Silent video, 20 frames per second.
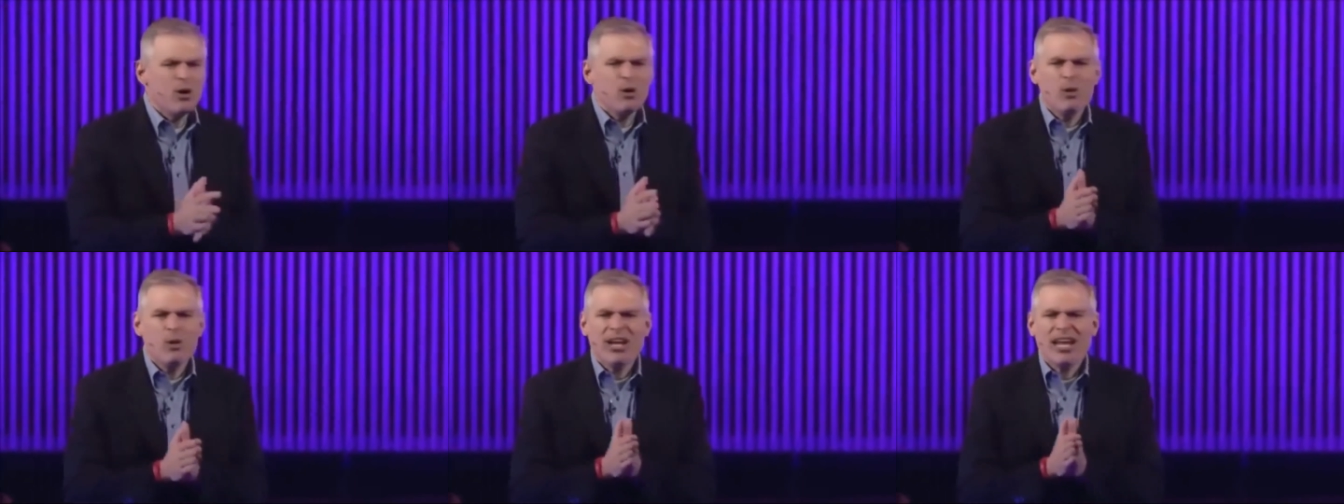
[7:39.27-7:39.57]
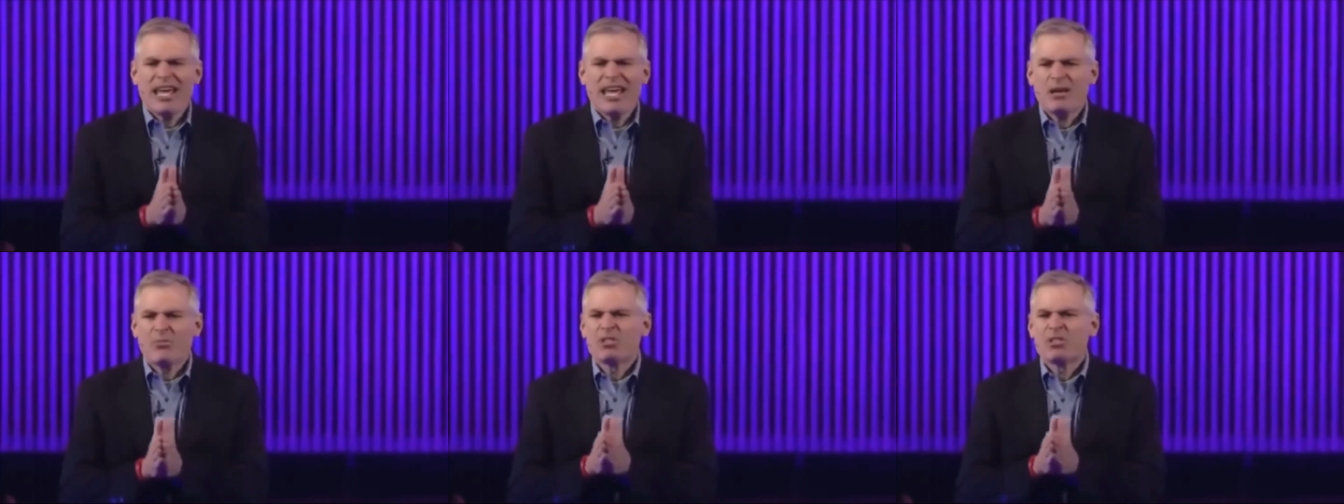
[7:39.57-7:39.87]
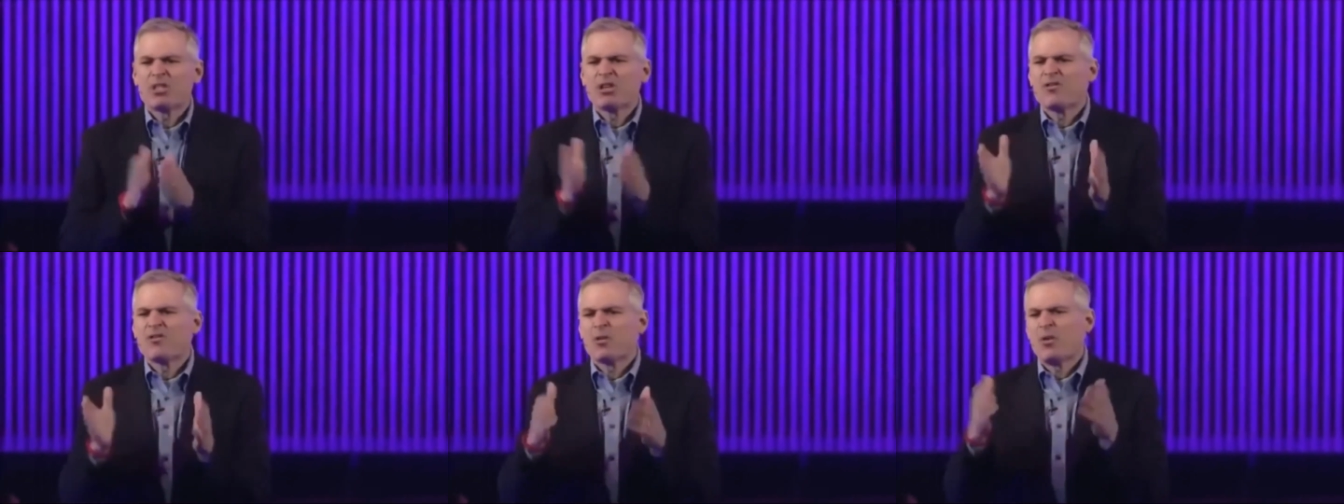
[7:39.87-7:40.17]
we went and
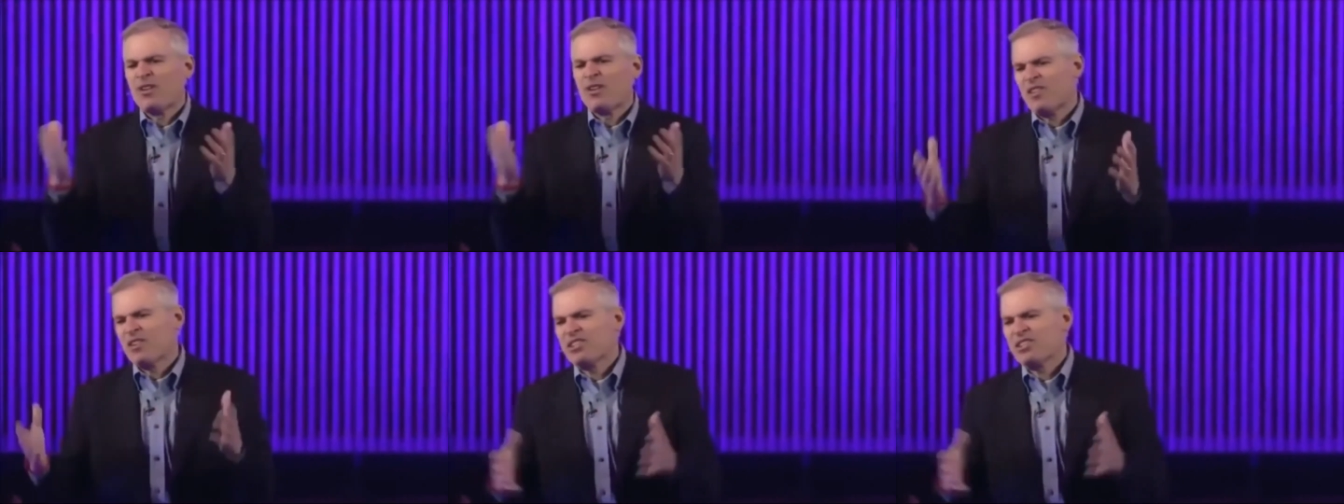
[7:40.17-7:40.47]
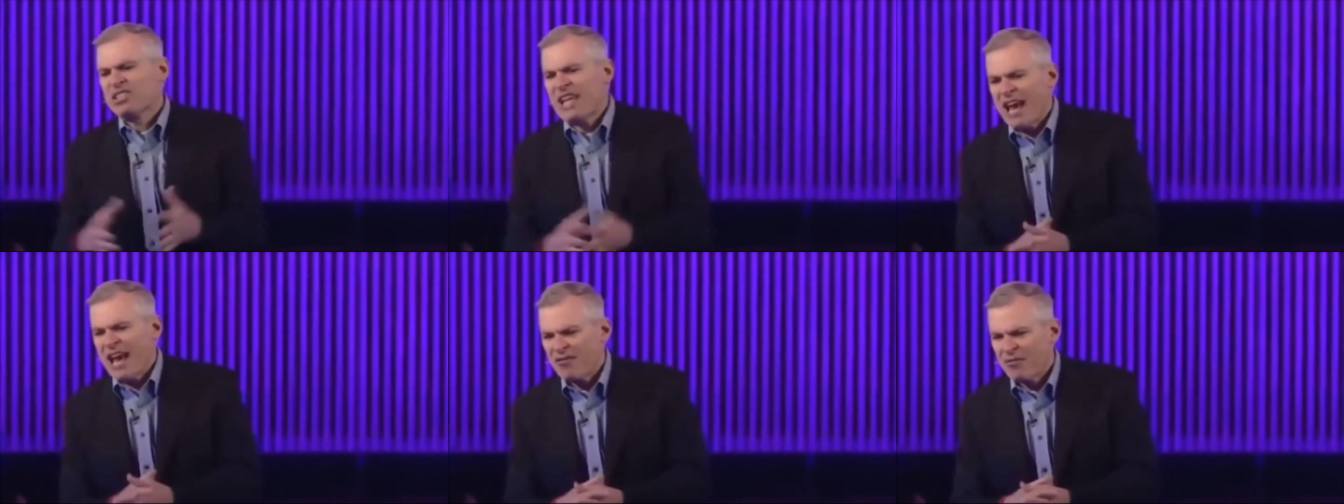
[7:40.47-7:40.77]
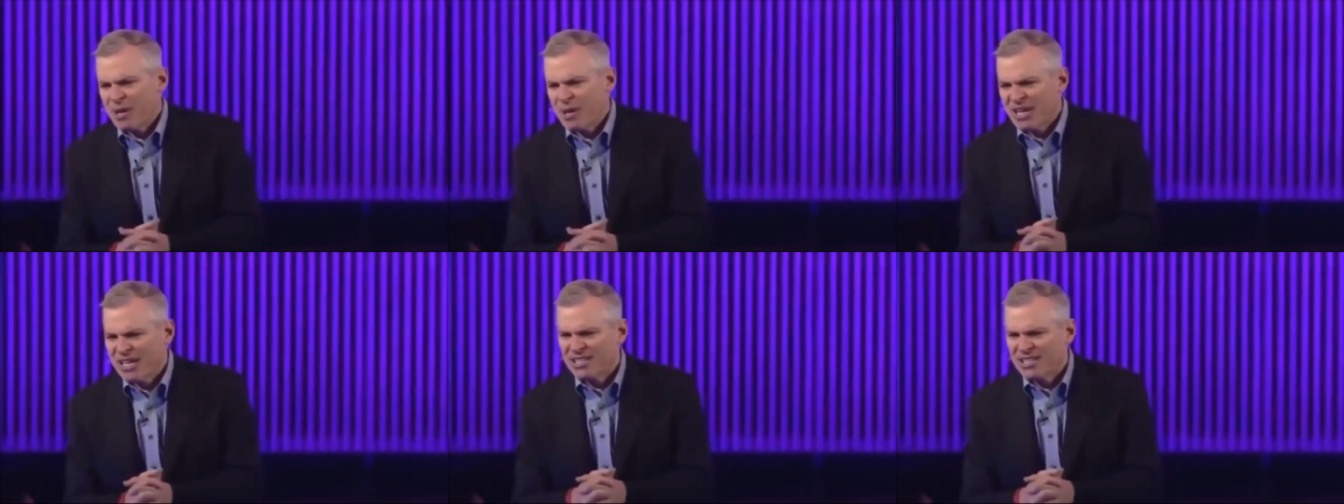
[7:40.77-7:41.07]
observed one of their
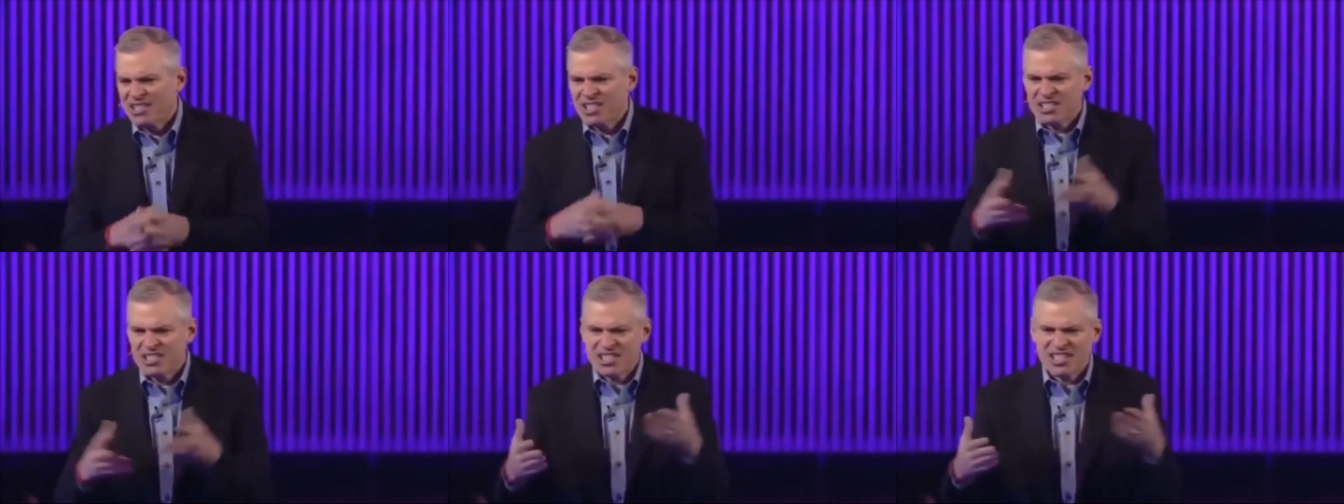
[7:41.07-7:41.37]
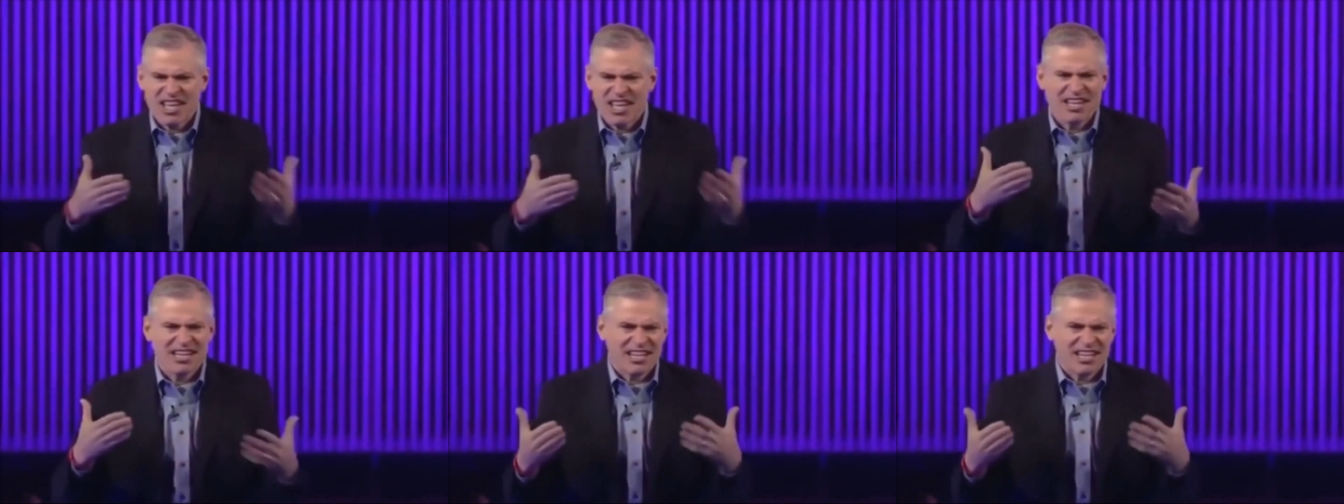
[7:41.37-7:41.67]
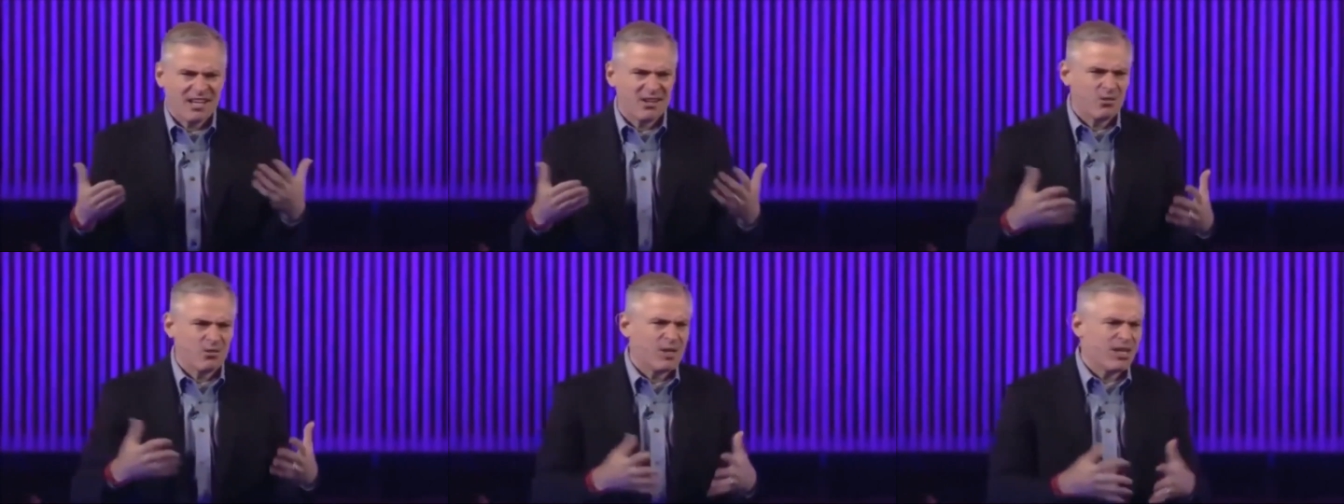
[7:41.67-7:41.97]
staff meetings just to kind
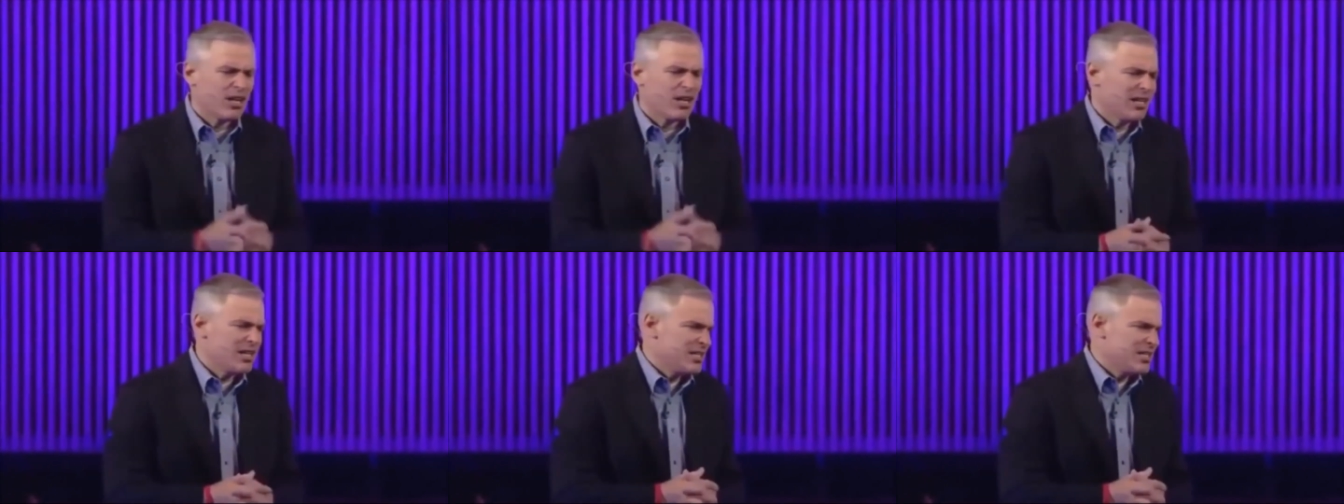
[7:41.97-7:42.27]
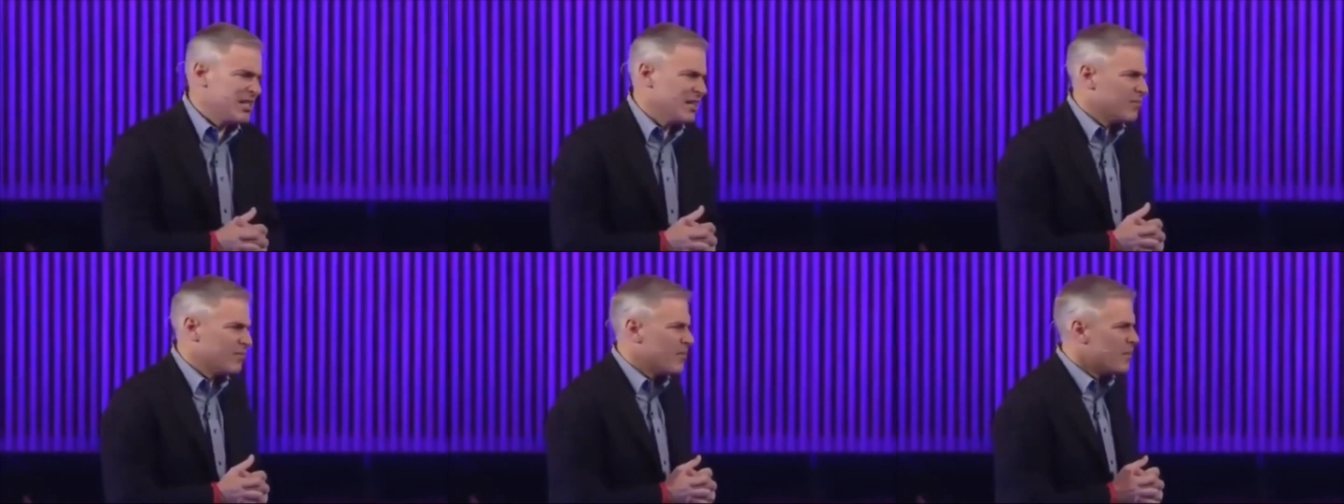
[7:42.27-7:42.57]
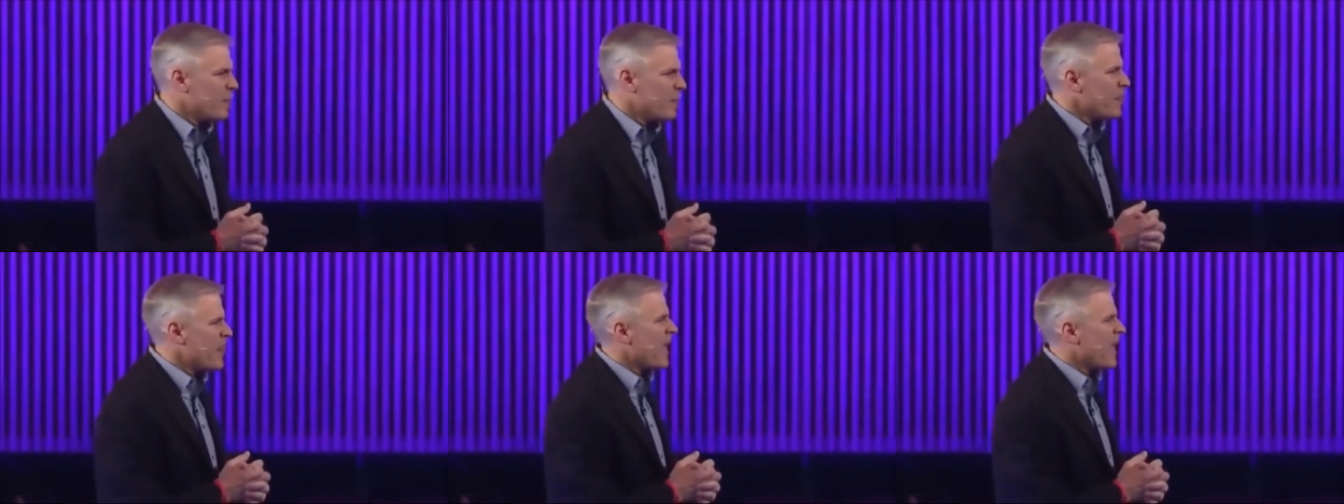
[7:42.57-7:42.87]
of get a read on the team.
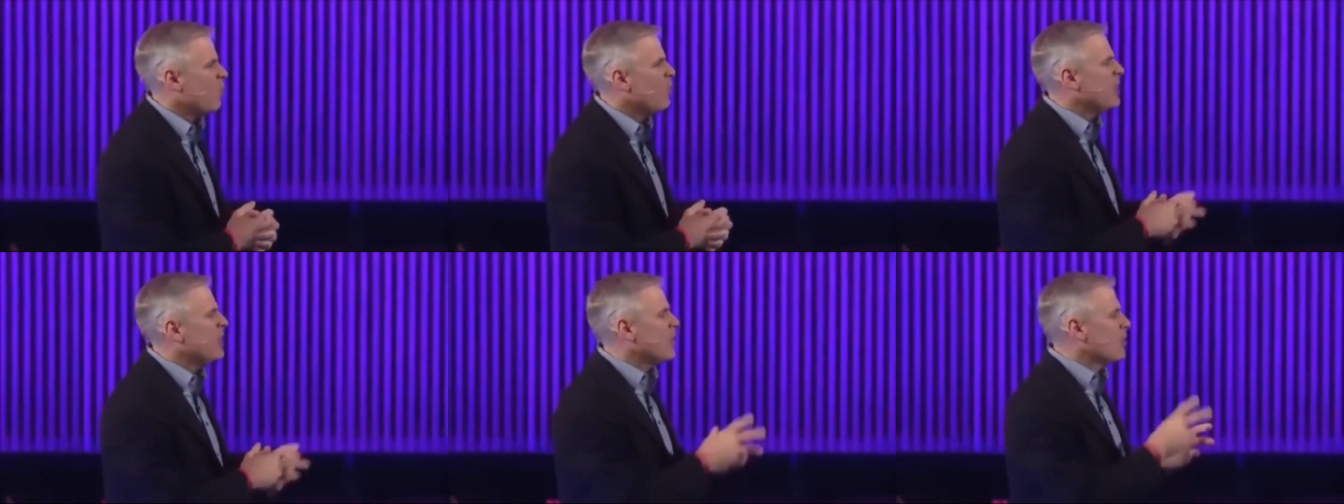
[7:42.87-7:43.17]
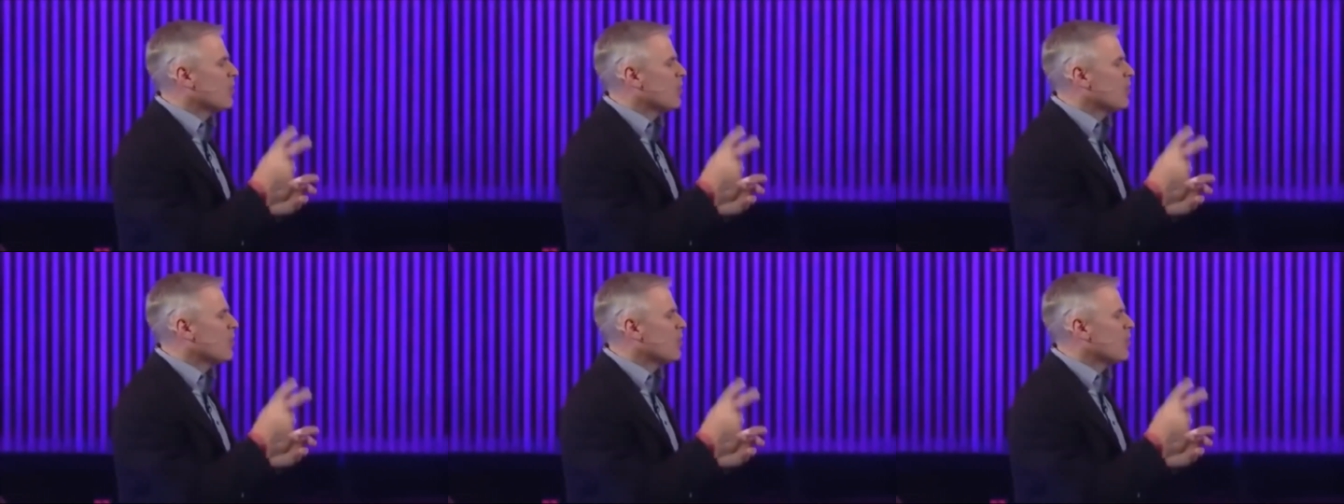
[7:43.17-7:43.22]
And we